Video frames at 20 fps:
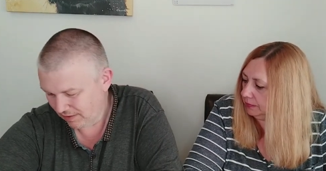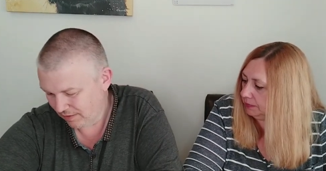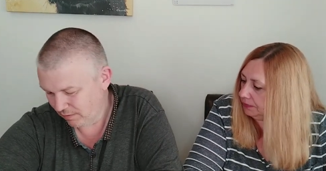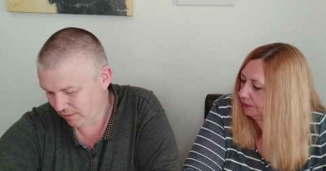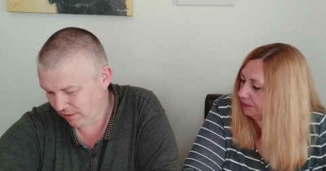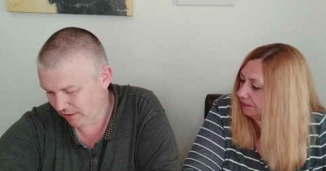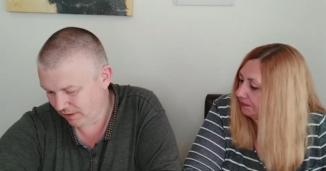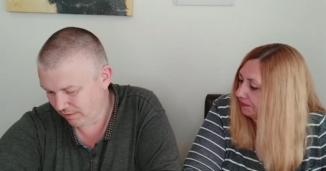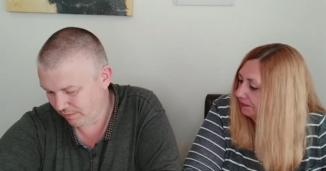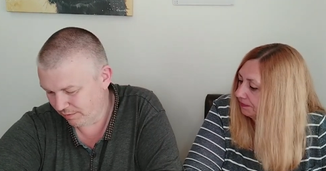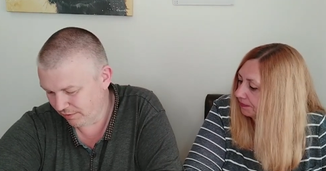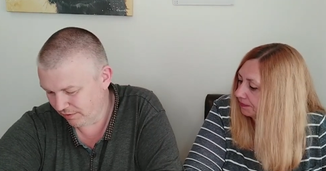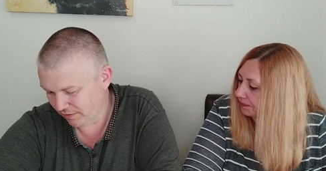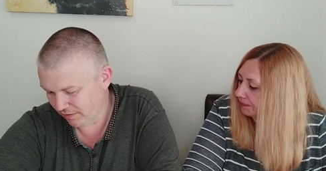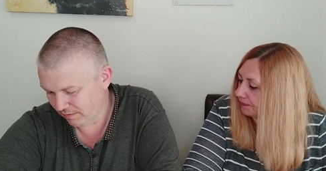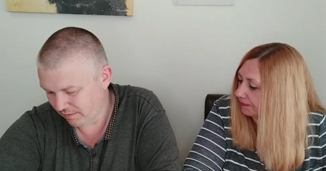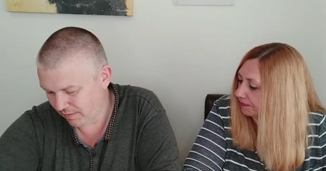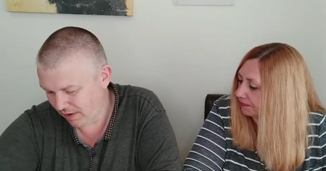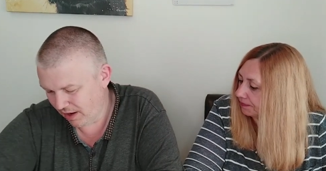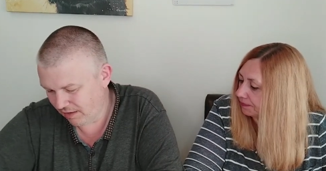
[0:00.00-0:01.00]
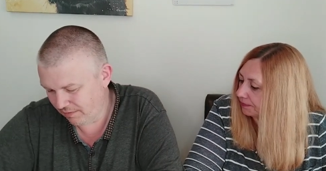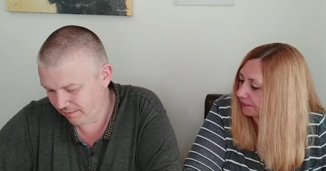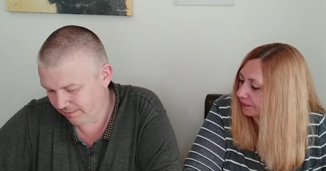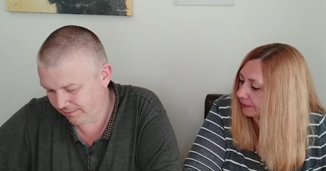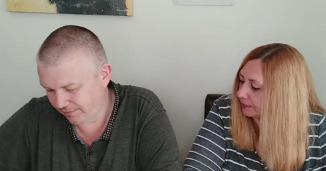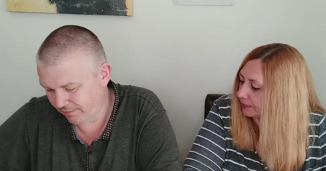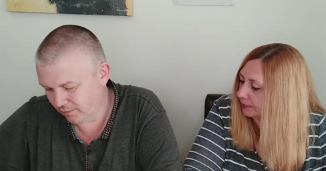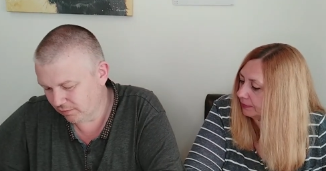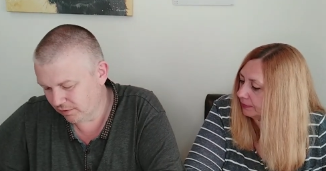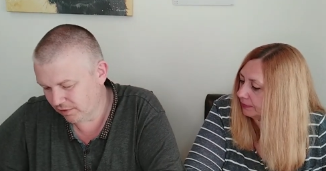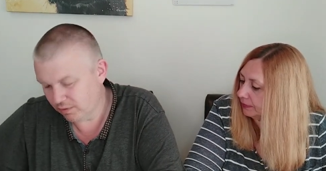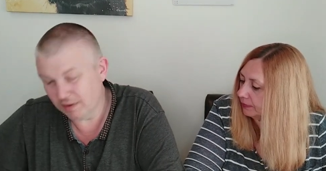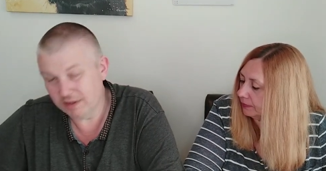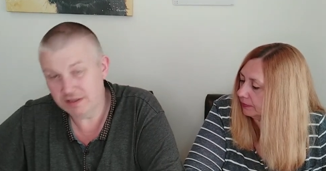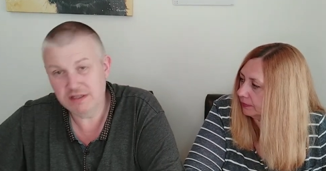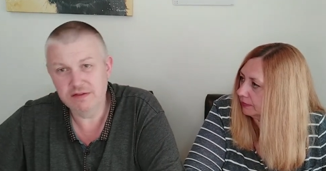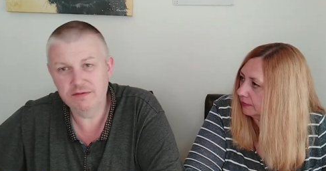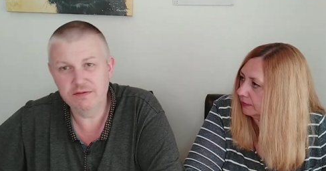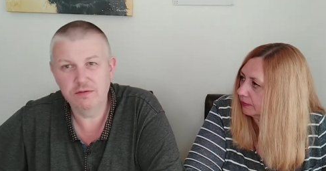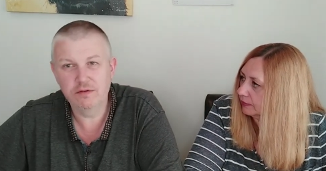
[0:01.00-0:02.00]
Speaker 1: we're going to put them up for
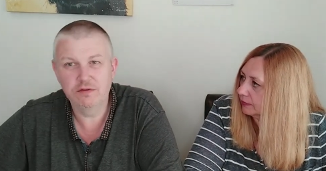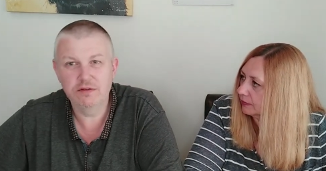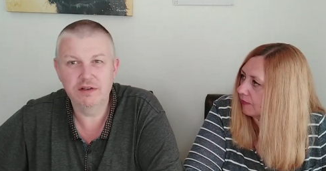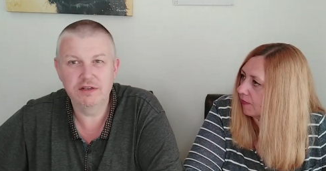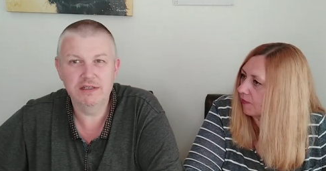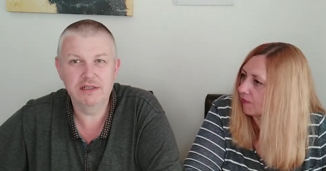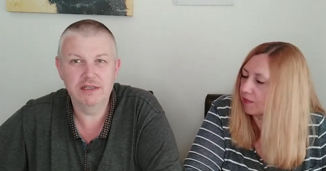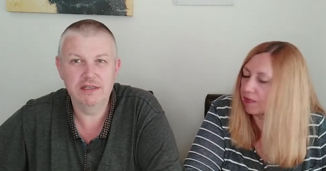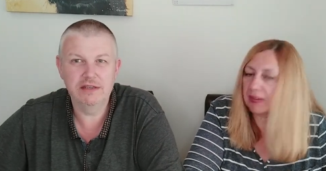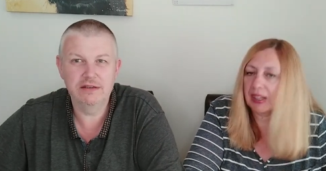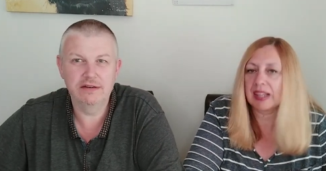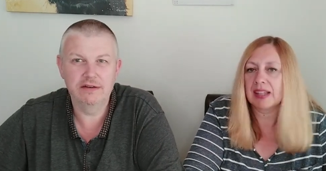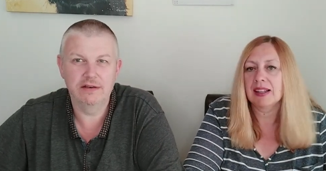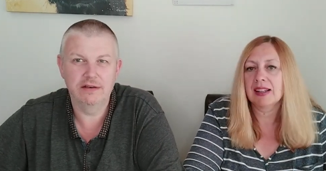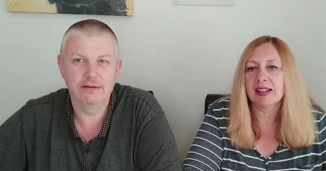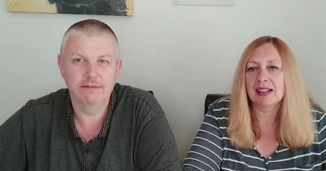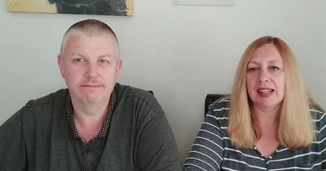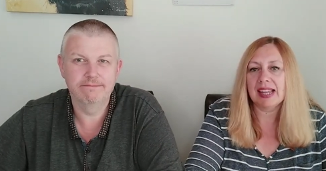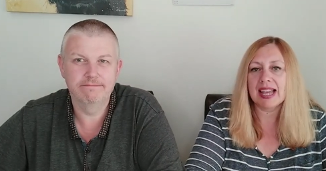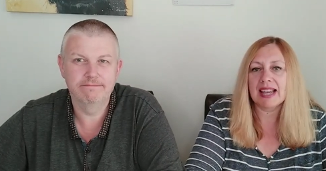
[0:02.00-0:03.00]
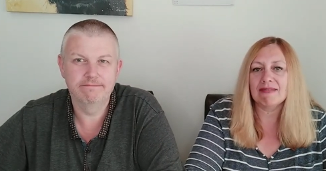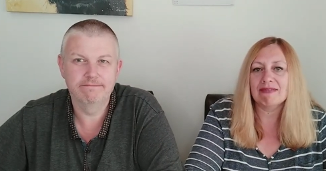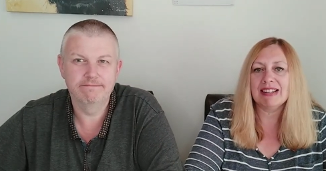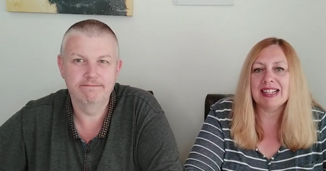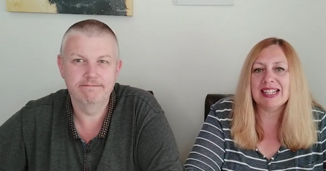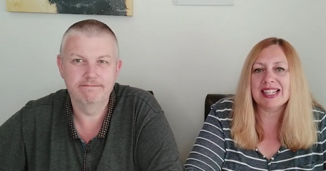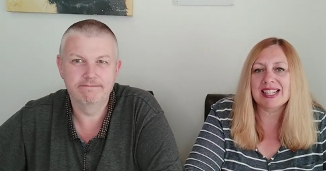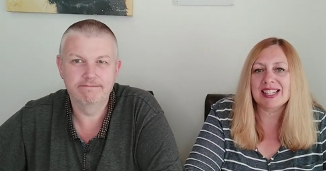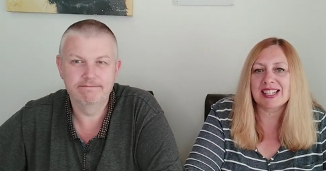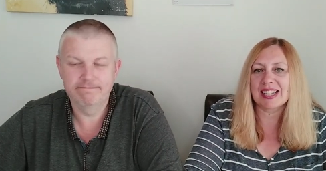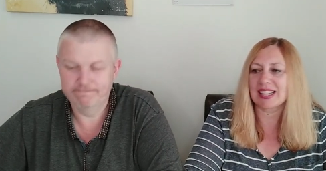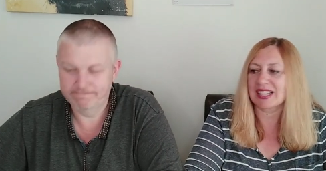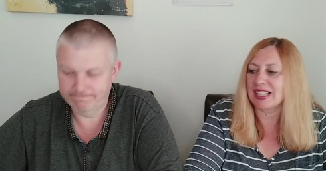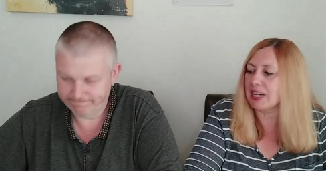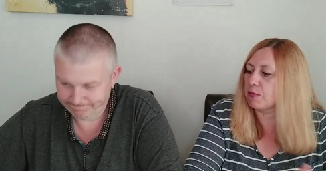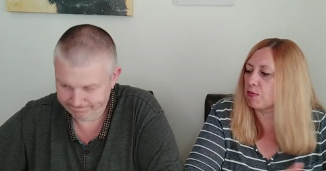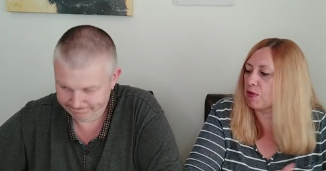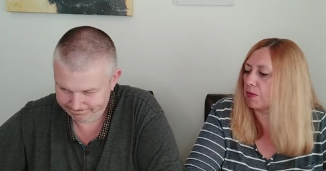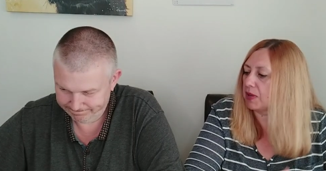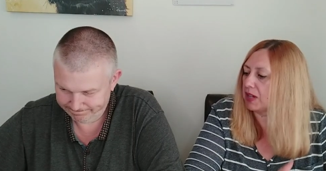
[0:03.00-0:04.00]
twenty four ninety nine.
Speaker 2: Yeah,
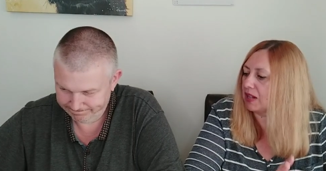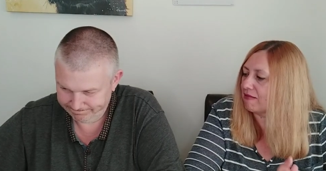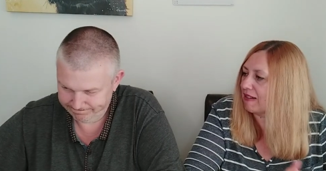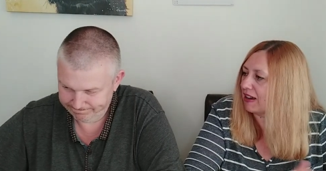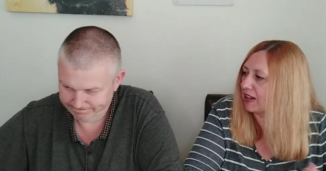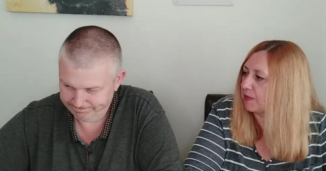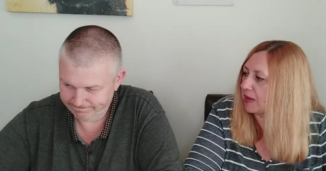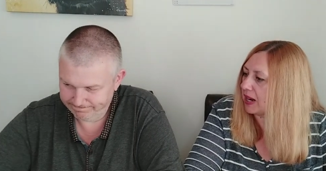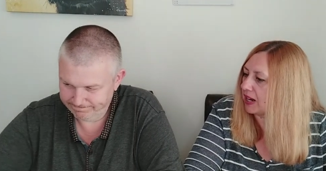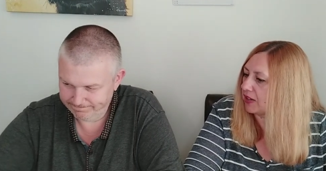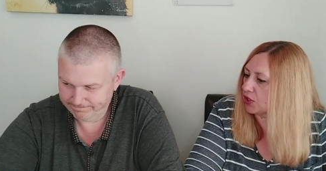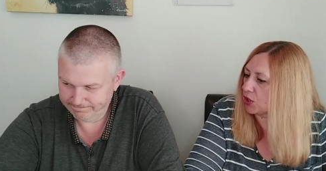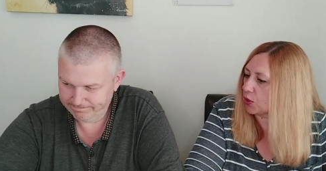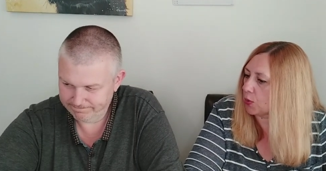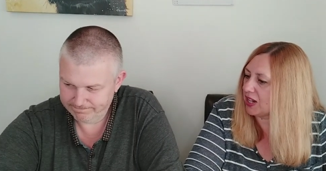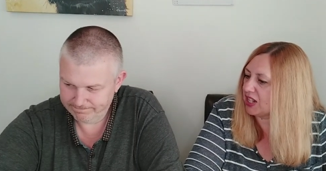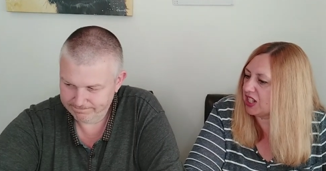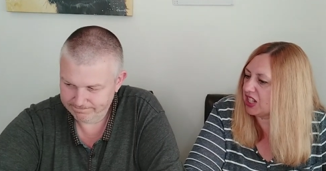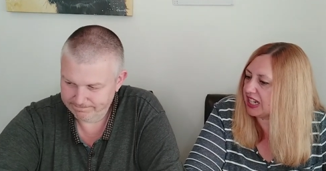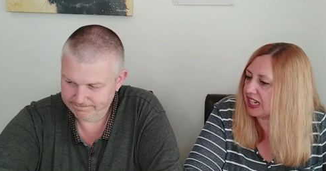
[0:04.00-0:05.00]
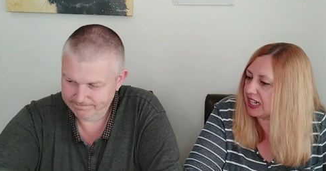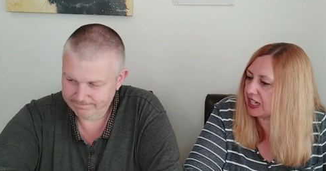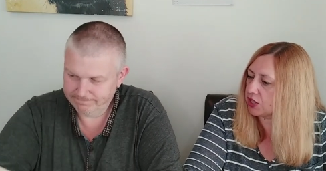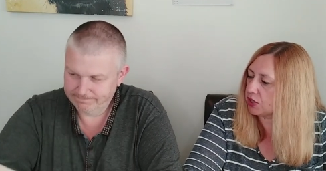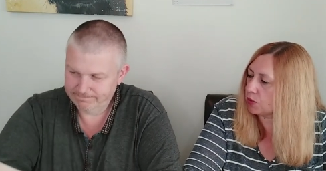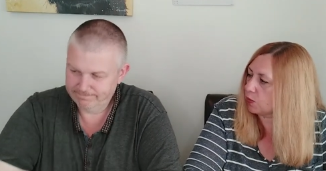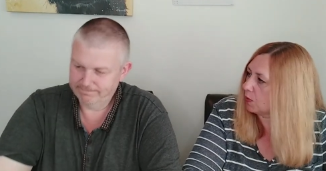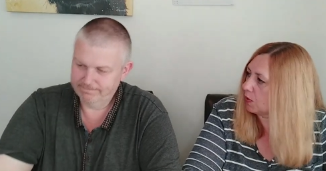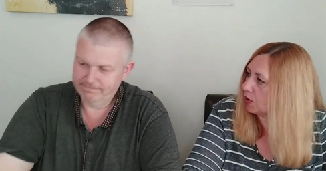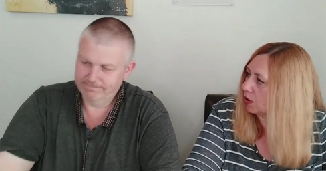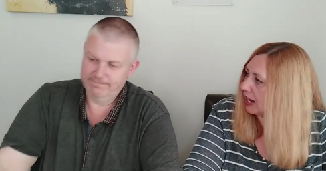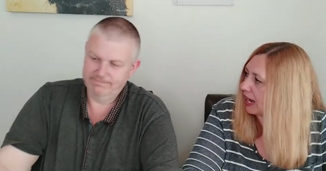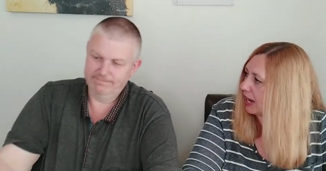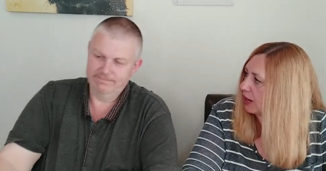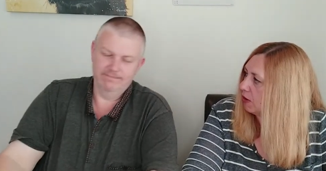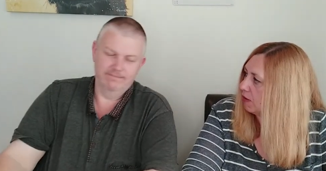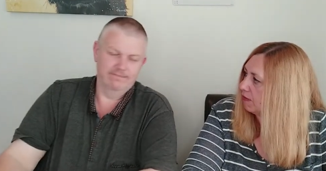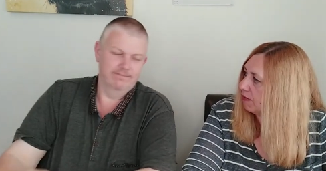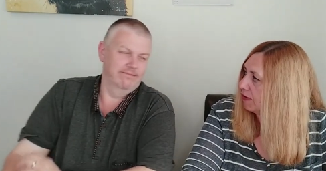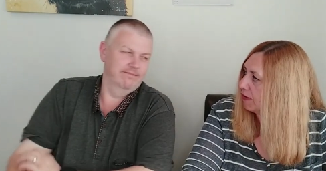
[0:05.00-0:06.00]
realistically, probably around about the twenty ish we
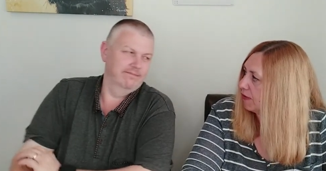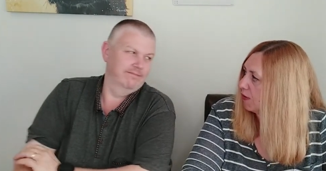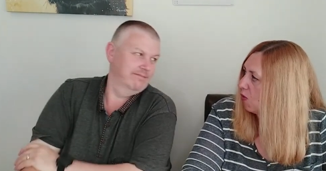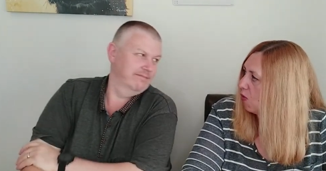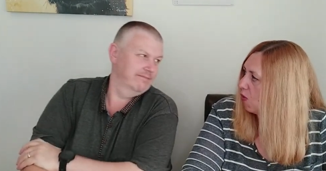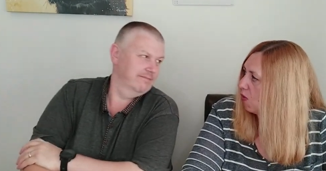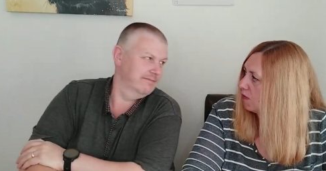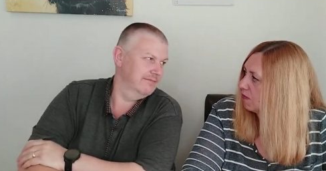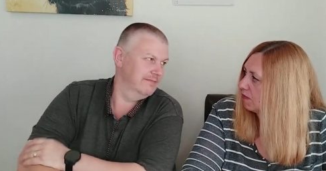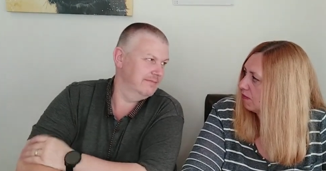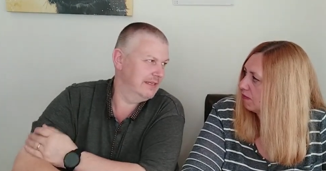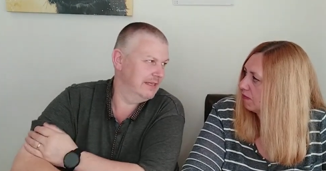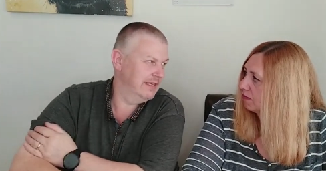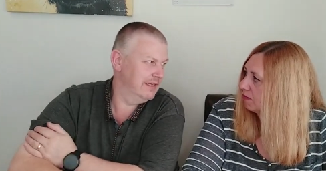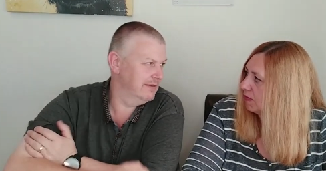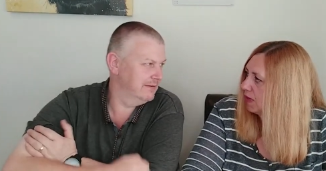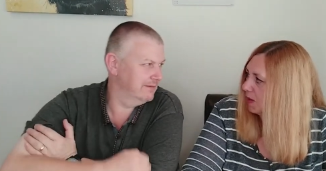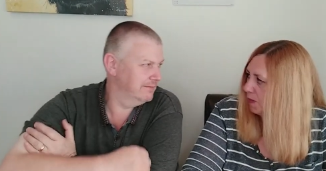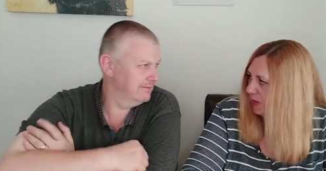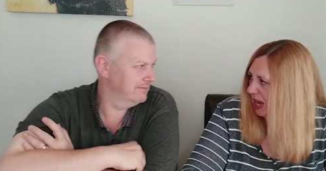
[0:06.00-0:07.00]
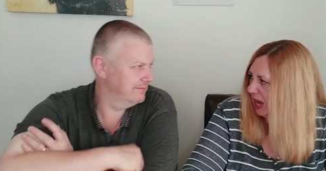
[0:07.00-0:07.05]
might get an offer for. Yeah,